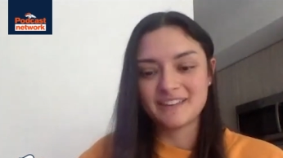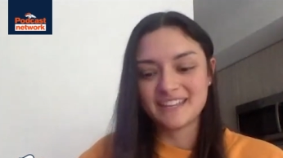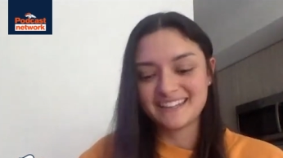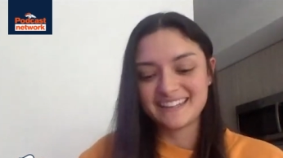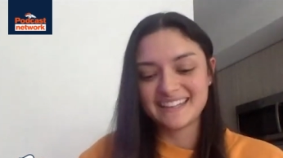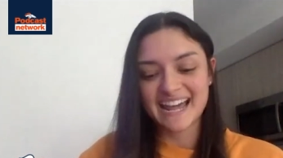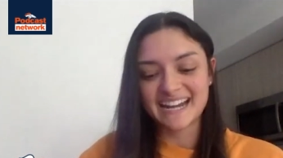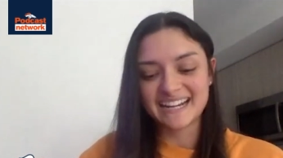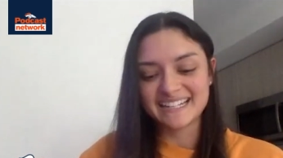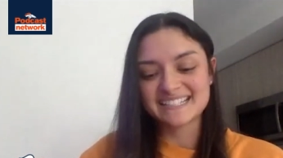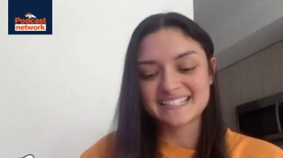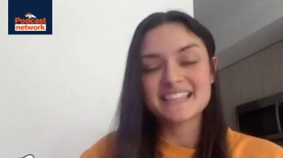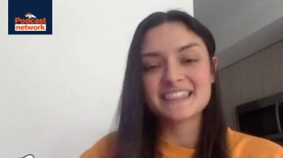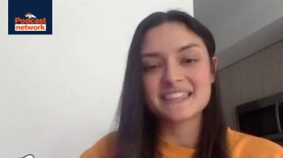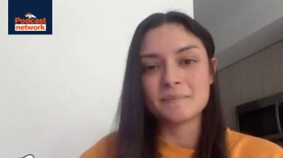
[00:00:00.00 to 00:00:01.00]
and that is,
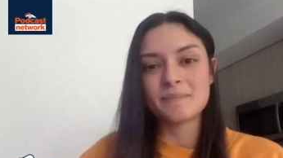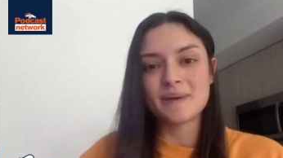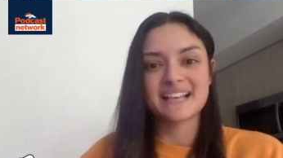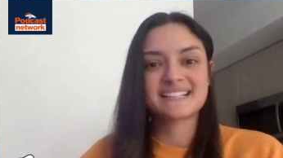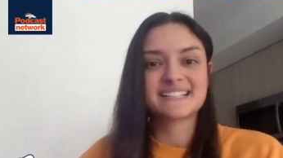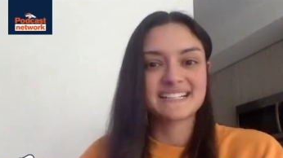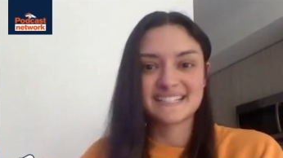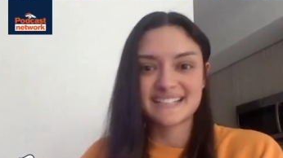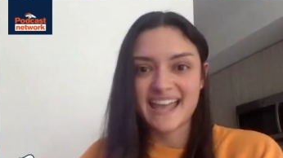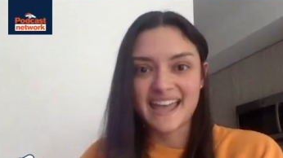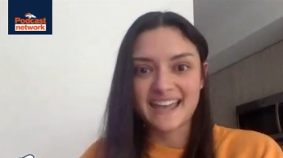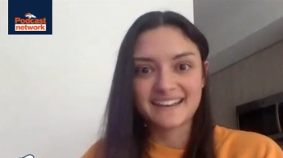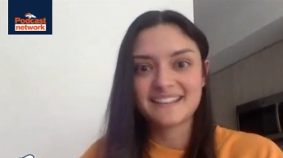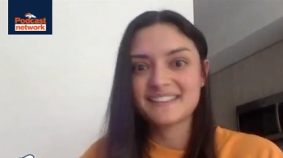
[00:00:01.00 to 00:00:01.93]
the best is ahead.